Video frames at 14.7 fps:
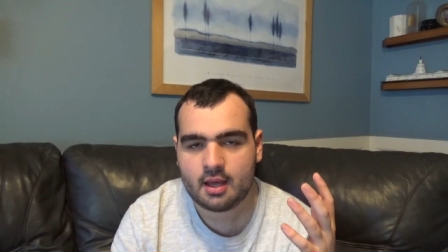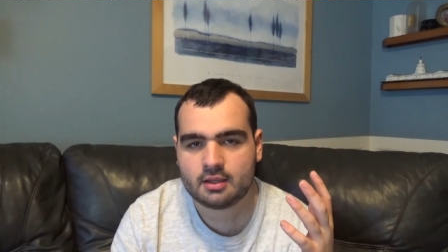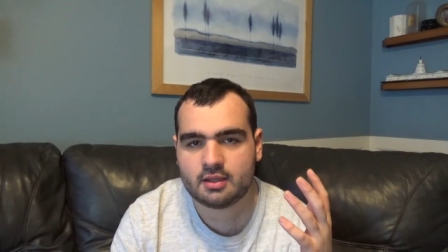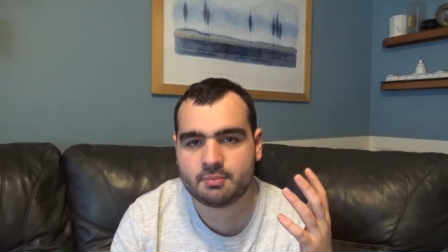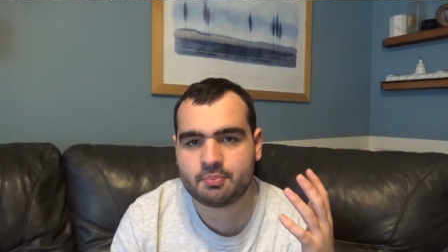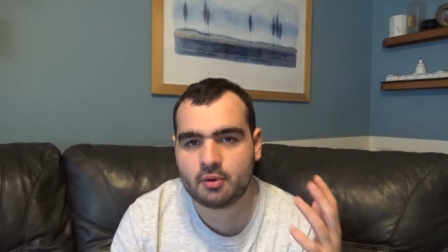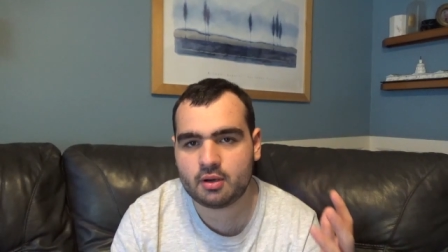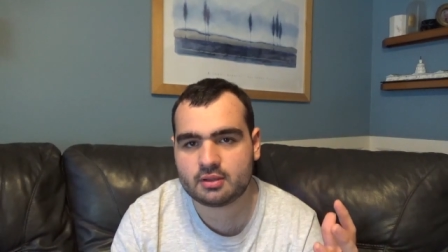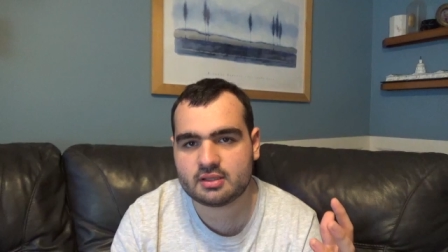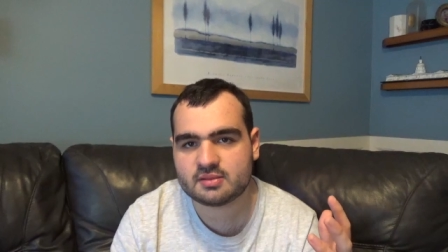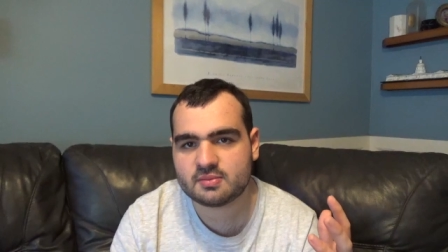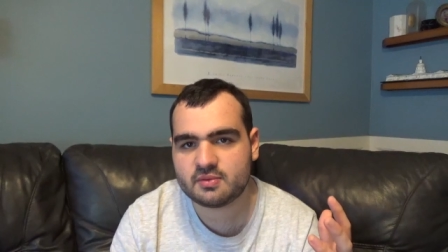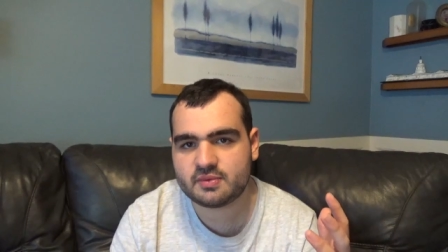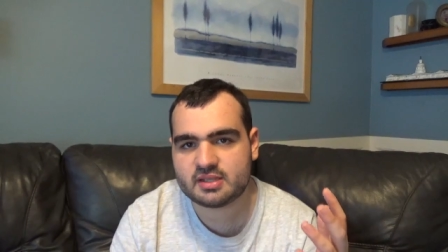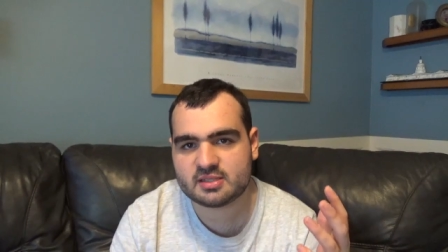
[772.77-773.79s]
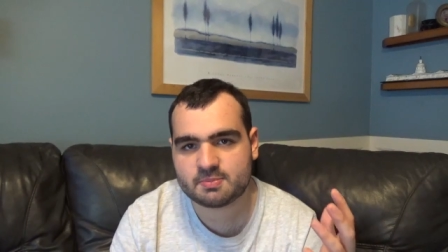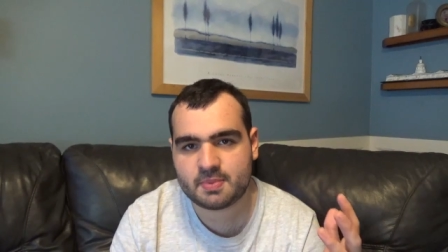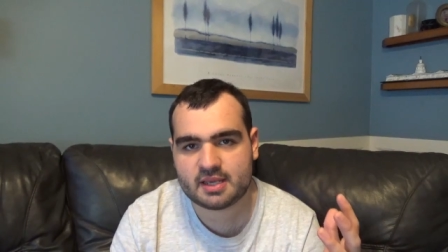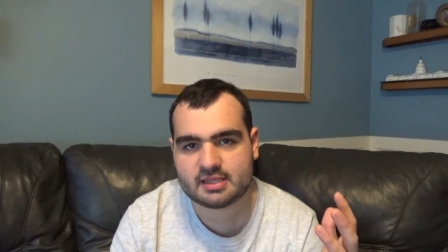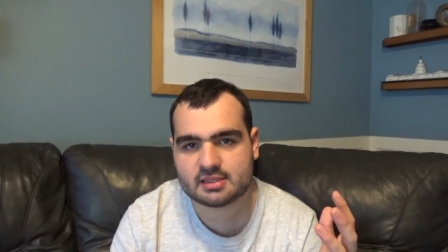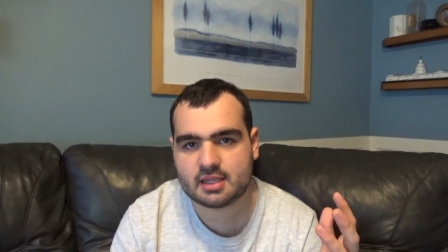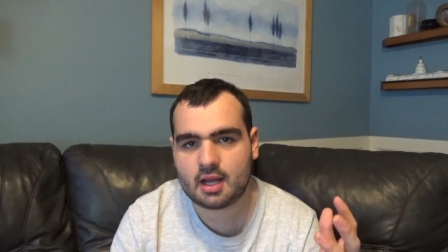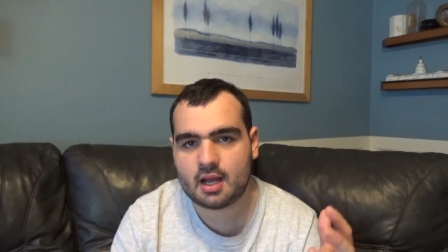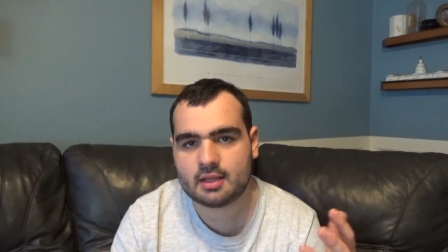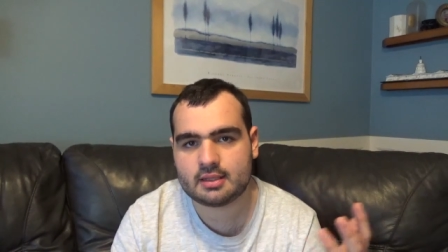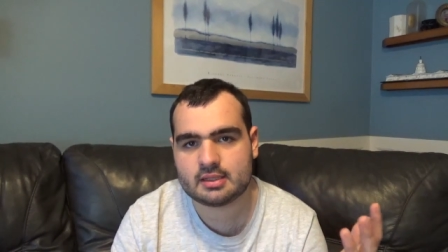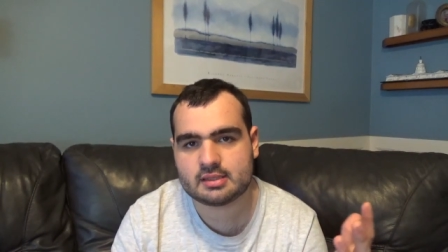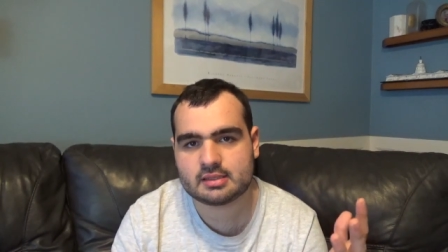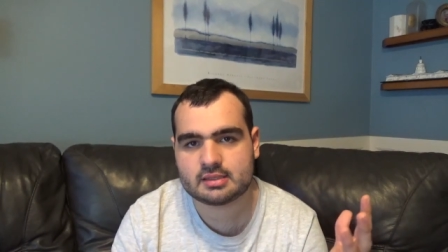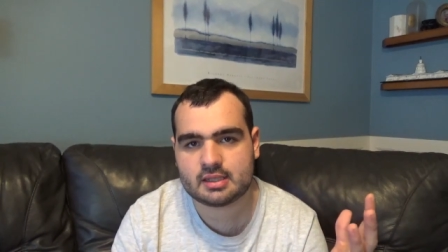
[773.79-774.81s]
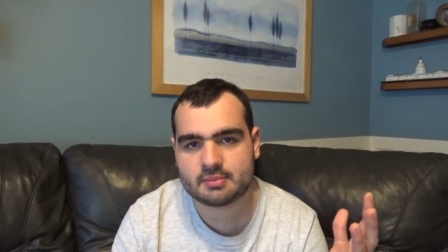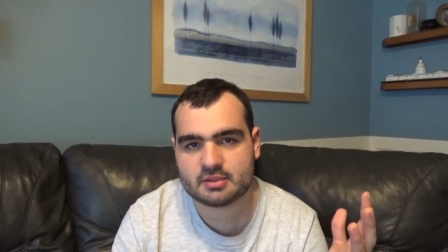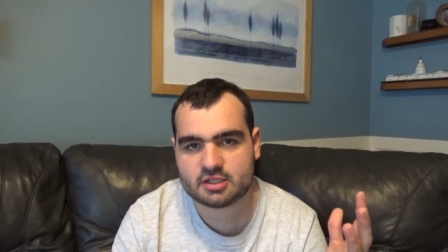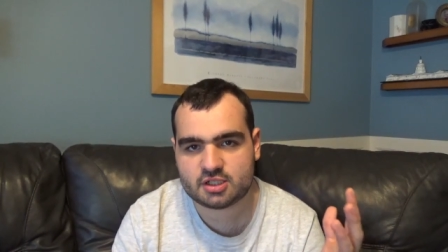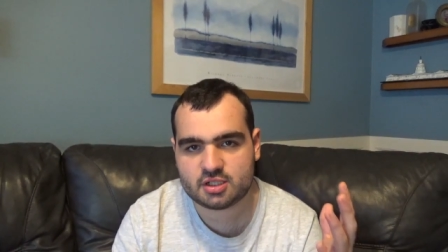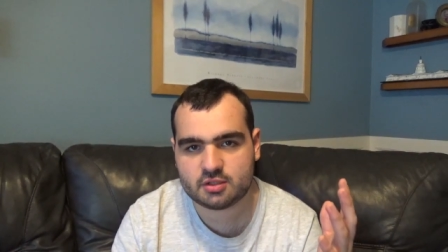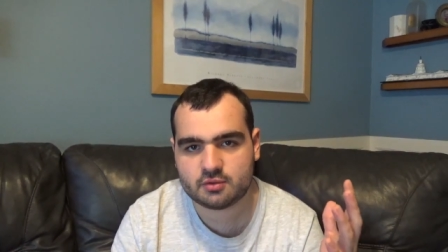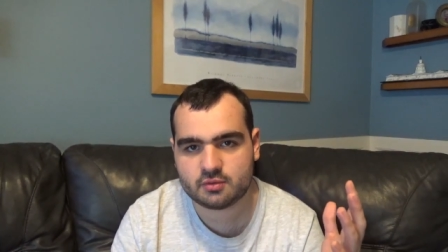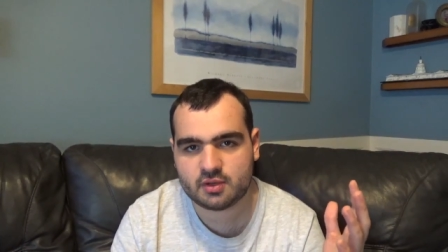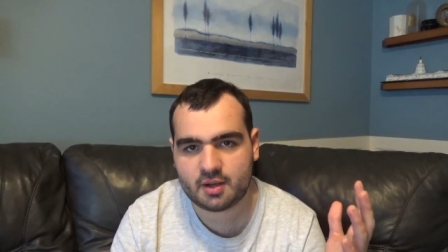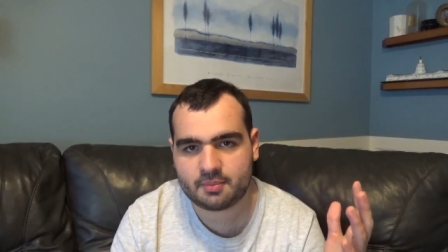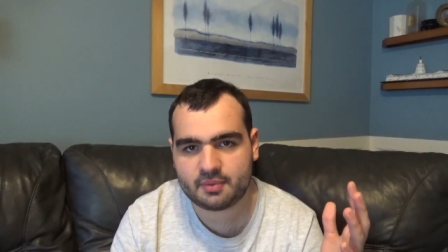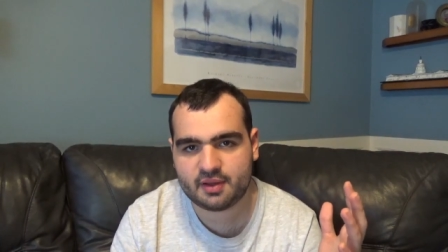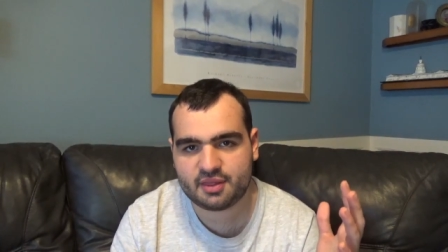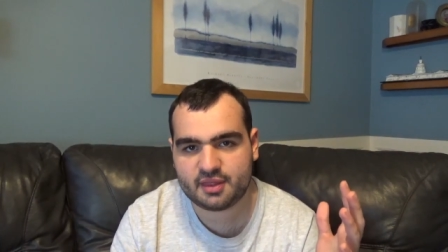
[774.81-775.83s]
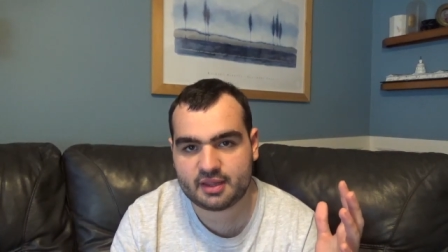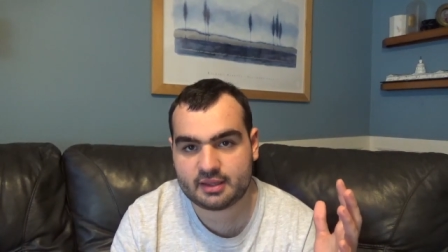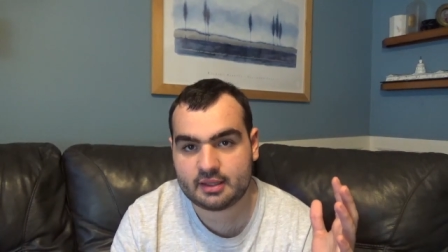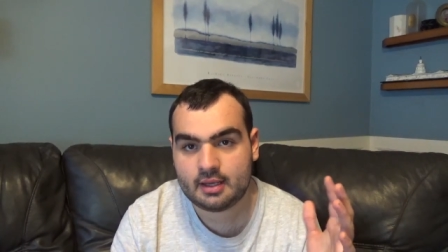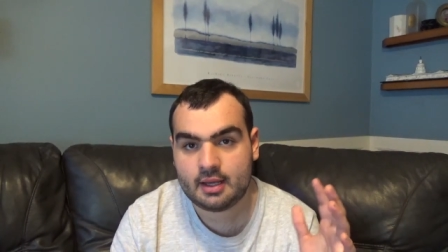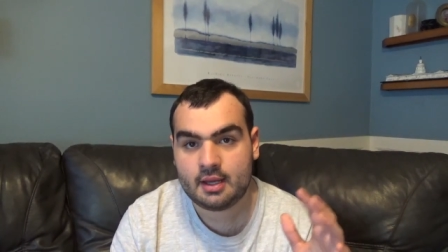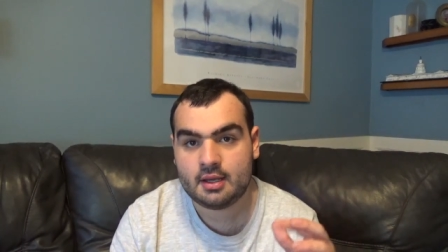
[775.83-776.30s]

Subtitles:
the book this movie is based on is something she grew up with, and